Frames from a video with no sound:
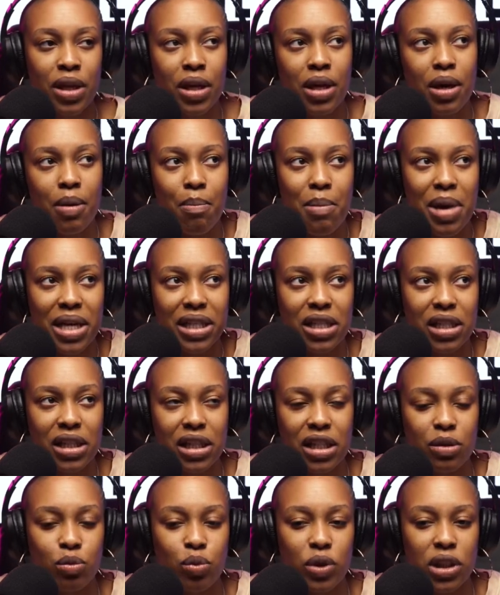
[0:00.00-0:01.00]

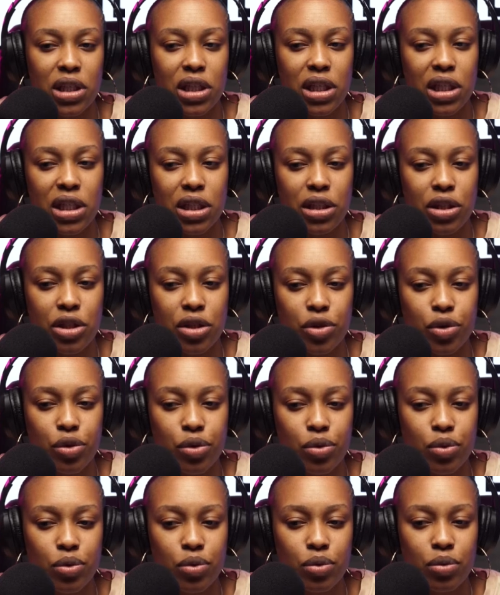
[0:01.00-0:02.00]
mentally would need
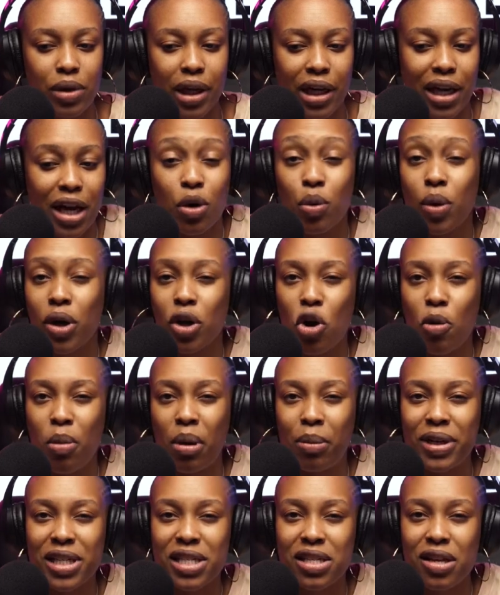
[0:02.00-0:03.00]
to, like, I don't want to go by
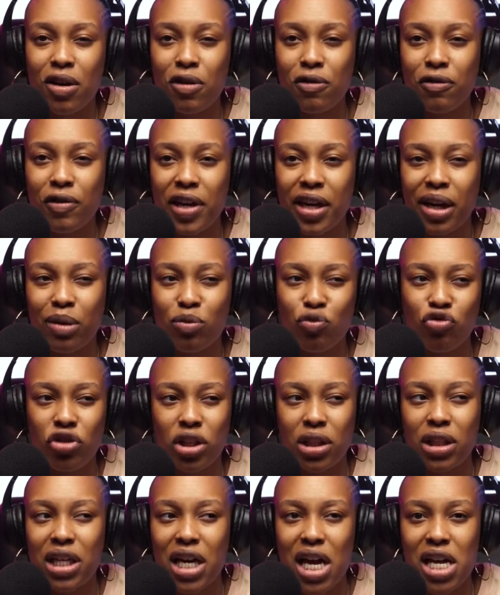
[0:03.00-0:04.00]
myself, and I'm
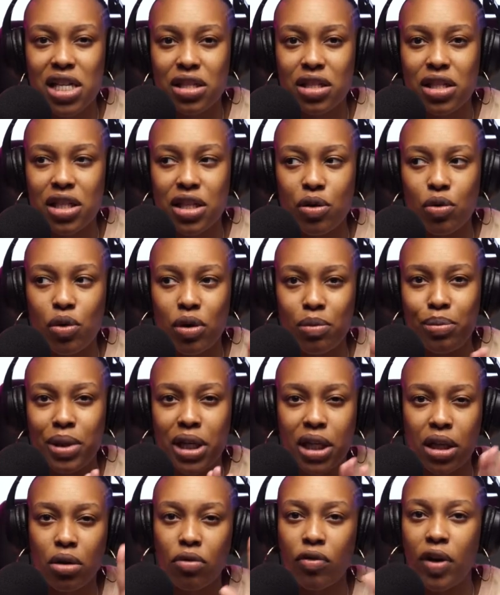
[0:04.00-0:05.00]
really hesitant on
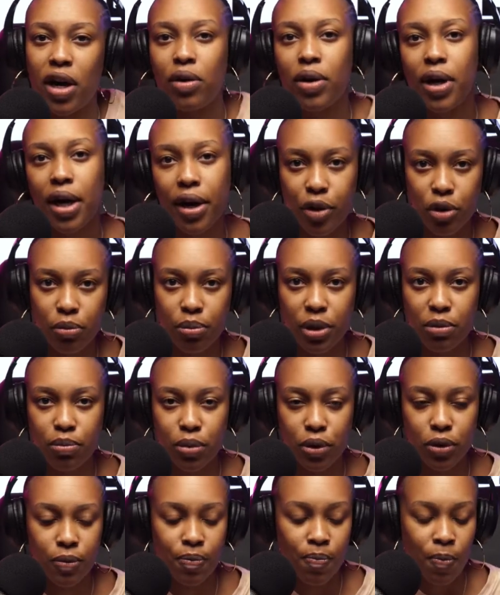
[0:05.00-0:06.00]
being around other
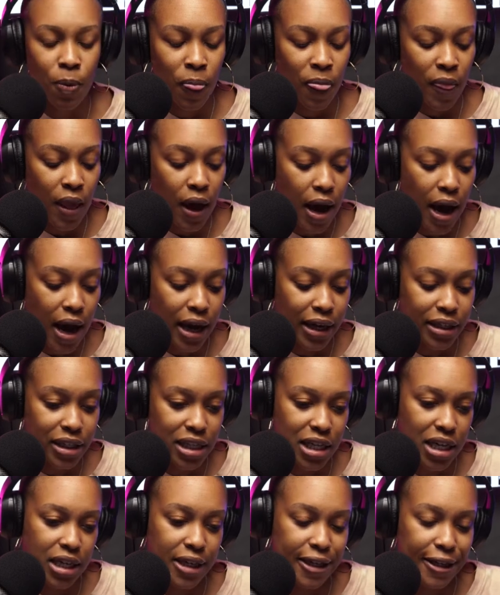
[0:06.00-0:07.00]
people. I
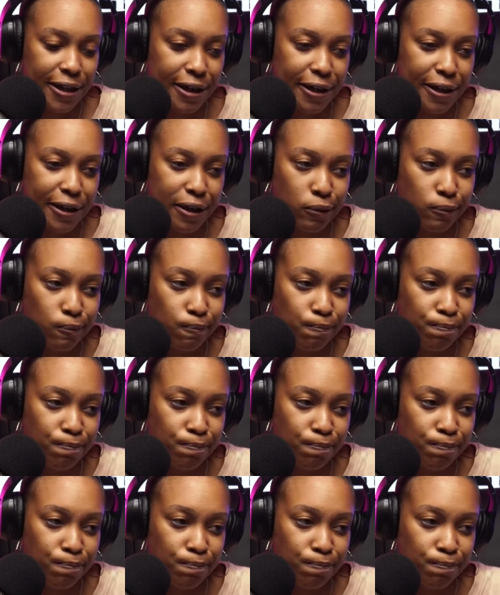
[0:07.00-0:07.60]
take, I